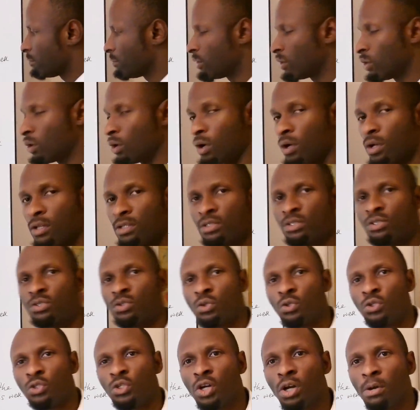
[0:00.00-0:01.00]
Because
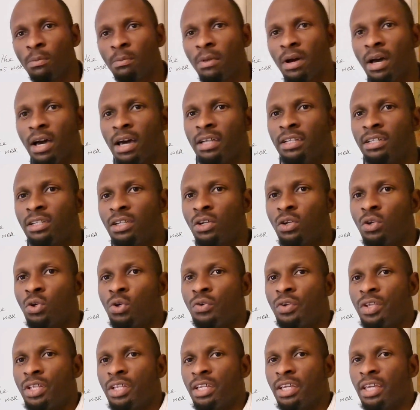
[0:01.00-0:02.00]
sodium and
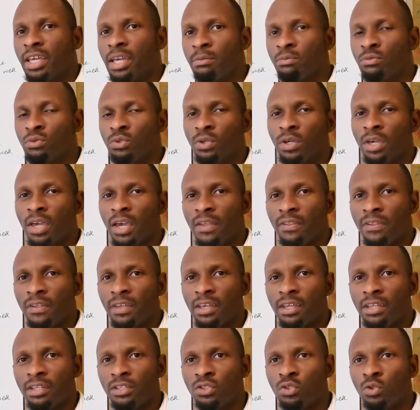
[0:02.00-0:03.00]
chlorine came
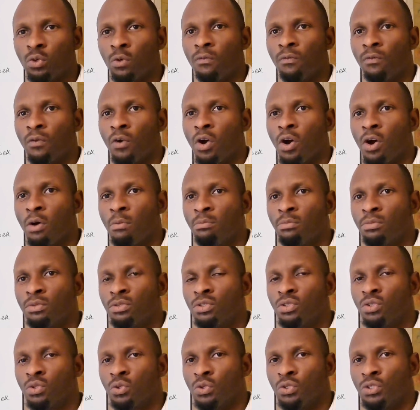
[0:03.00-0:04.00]
together to form
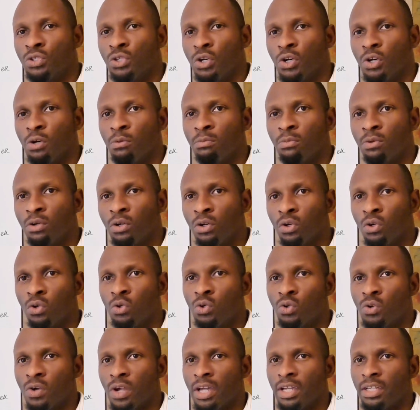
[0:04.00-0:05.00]
sodium
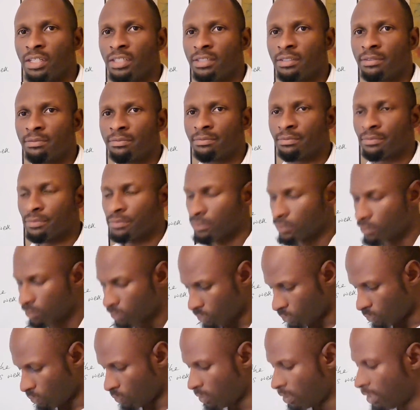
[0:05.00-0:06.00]
chloride.
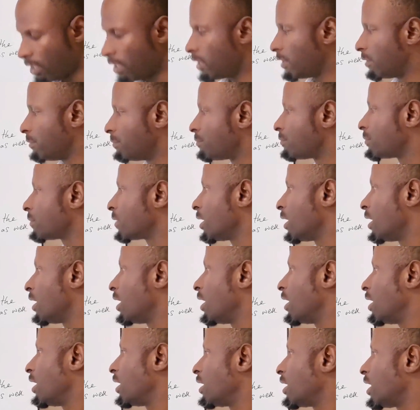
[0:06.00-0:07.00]
Okay.
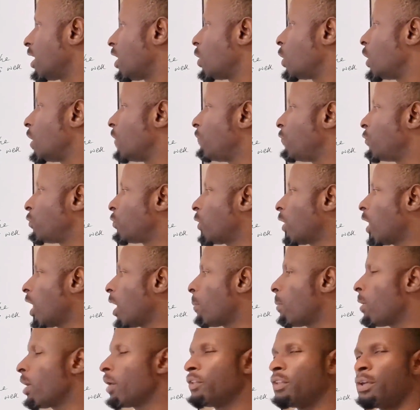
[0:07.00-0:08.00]
Now, if you talk
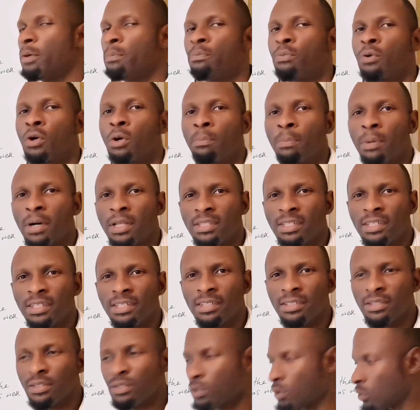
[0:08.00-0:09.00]
about the
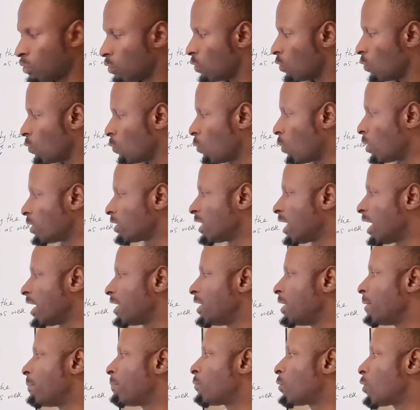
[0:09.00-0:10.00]
properties, what are
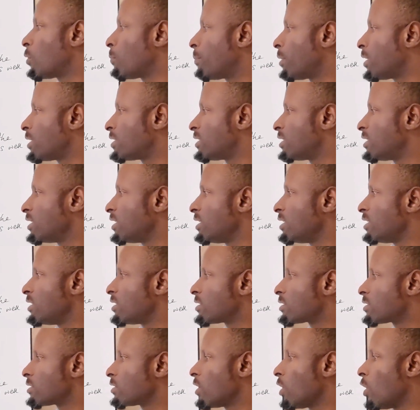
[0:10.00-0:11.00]
the
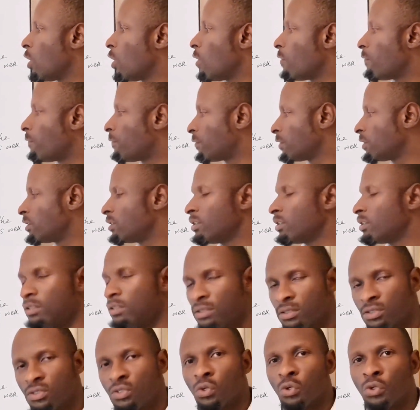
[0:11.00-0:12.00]
properties of
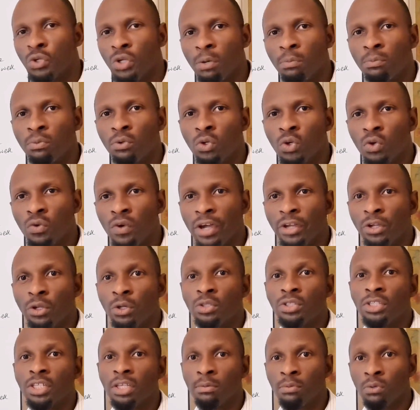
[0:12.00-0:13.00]
sodium chloride
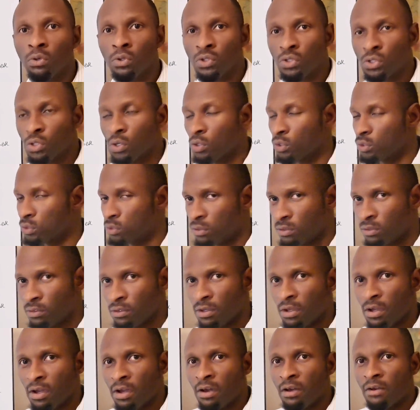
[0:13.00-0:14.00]
or table salt?
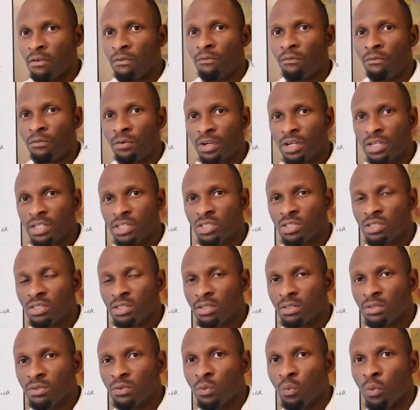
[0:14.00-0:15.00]
First,
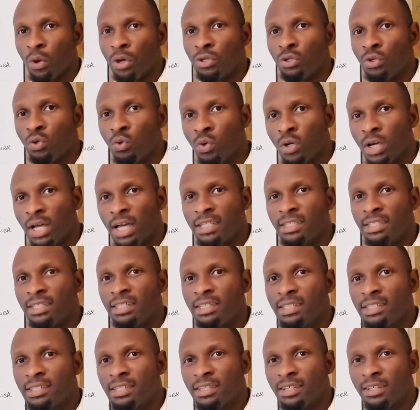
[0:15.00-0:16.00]
when you look at
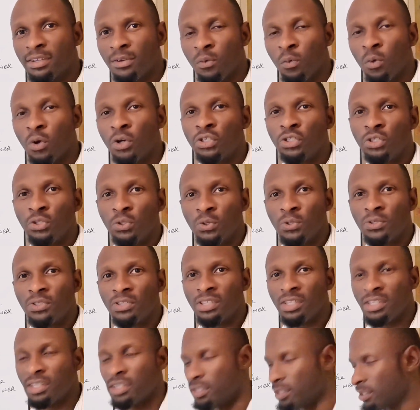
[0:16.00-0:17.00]
it, what do you
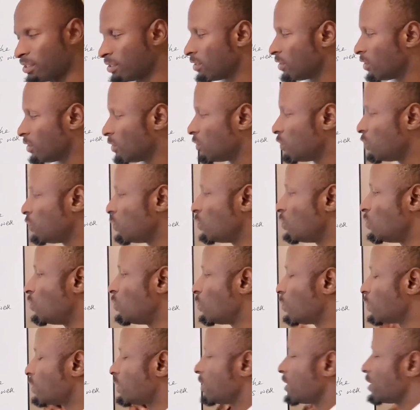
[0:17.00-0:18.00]
see? You
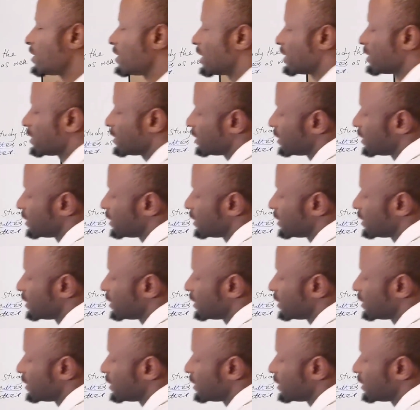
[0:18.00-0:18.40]
notice that